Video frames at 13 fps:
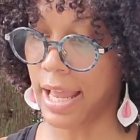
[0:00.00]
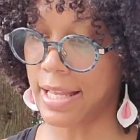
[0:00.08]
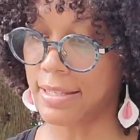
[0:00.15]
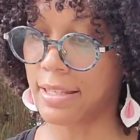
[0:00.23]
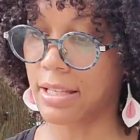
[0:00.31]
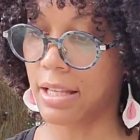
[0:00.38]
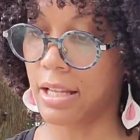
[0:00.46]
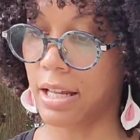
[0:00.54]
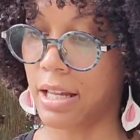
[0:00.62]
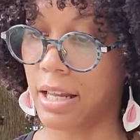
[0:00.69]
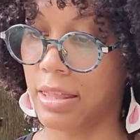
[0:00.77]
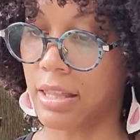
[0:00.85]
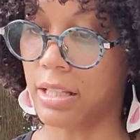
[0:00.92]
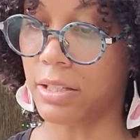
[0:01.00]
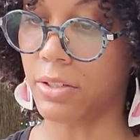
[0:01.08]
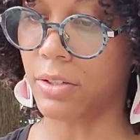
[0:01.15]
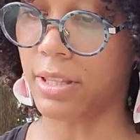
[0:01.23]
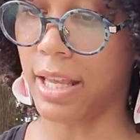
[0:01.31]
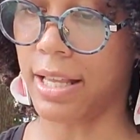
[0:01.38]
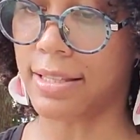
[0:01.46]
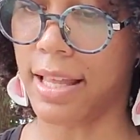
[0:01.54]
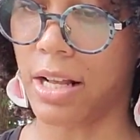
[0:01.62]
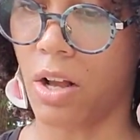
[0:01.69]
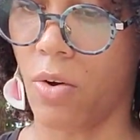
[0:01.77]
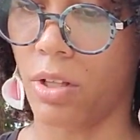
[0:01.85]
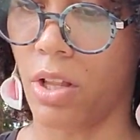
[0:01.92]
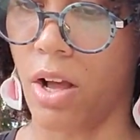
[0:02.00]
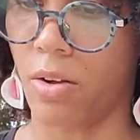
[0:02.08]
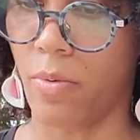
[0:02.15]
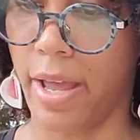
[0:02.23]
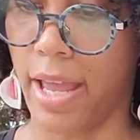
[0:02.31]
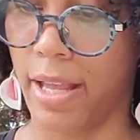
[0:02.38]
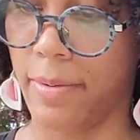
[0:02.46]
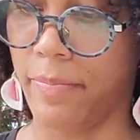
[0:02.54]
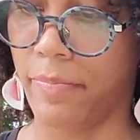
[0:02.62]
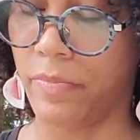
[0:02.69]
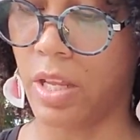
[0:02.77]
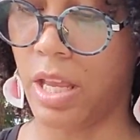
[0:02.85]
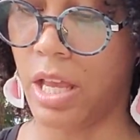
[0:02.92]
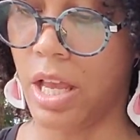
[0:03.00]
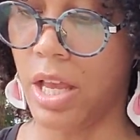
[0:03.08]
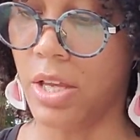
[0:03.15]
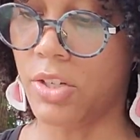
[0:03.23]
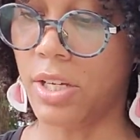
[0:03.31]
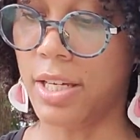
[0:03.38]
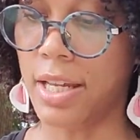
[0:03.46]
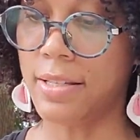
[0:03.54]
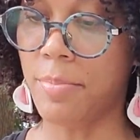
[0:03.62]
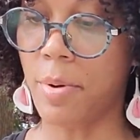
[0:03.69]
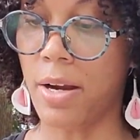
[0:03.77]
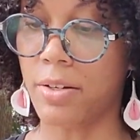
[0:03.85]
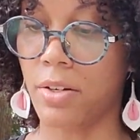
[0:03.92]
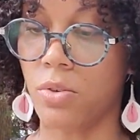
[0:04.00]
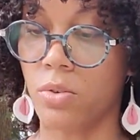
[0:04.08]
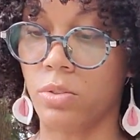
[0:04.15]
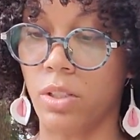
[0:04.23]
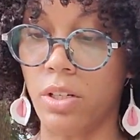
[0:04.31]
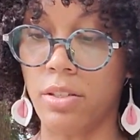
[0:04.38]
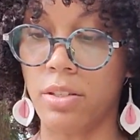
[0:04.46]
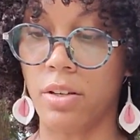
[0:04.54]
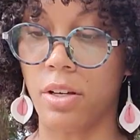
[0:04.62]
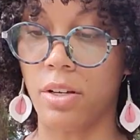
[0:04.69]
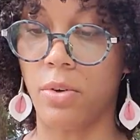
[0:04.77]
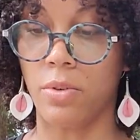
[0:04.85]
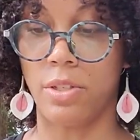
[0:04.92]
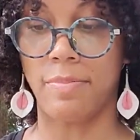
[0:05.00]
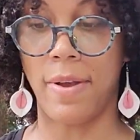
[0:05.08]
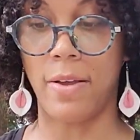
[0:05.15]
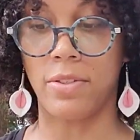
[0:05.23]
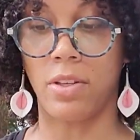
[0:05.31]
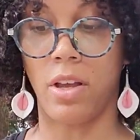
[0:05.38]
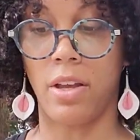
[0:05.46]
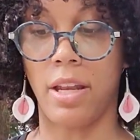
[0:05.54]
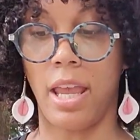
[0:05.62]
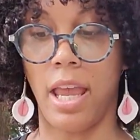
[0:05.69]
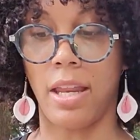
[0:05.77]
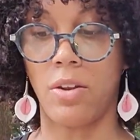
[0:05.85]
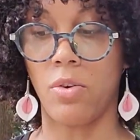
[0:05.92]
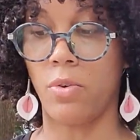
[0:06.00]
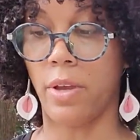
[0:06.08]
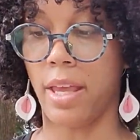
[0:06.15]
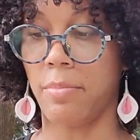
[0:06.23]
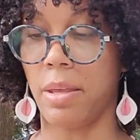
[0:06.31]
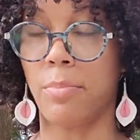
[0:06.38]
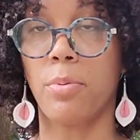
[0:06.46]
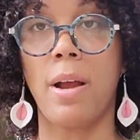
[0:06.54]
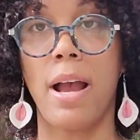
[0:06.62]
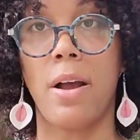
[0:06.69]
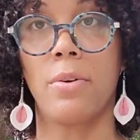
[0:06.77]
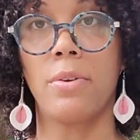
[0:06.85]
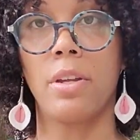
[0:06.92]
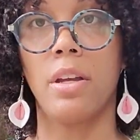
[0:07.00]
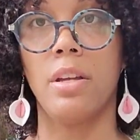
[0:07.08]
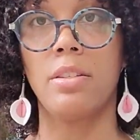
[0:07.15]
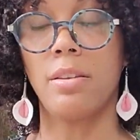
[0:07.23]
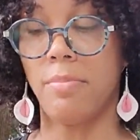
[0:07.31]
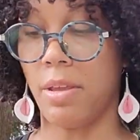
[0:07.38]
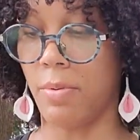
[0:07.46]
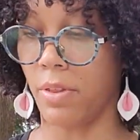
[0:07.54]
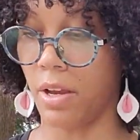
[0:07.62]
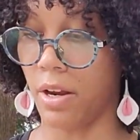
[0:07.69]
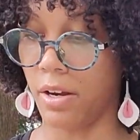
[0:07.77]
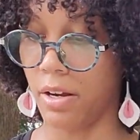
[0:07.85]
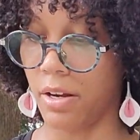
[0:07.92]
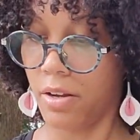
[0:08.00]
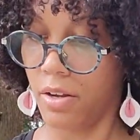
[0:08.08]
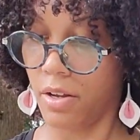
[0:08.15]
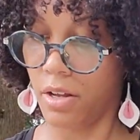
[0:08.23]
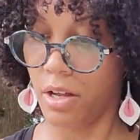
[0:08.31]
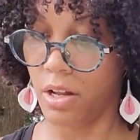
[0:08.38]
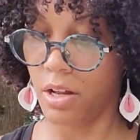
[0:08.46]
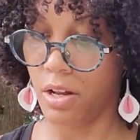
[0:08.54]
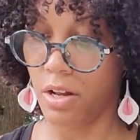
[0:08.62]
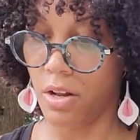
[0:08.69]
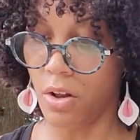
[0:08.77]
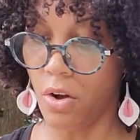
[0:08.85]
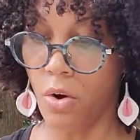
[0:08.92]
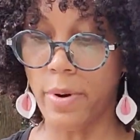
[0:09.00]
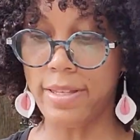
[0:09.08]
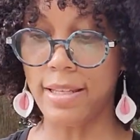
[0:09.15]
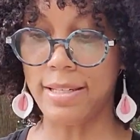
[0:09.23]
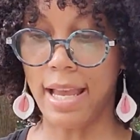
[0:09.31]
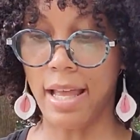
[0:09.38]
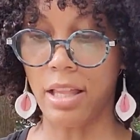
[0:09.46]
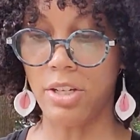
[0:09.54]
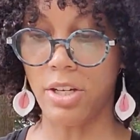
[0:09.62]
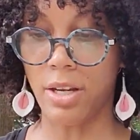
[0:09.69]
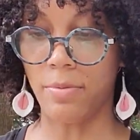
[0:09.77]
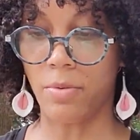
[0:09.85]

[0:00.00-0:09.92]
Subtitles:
It's the little things that go a long way. She needs a partner who looks good, who smells good, and who can be proud to be with her, who is intelligent,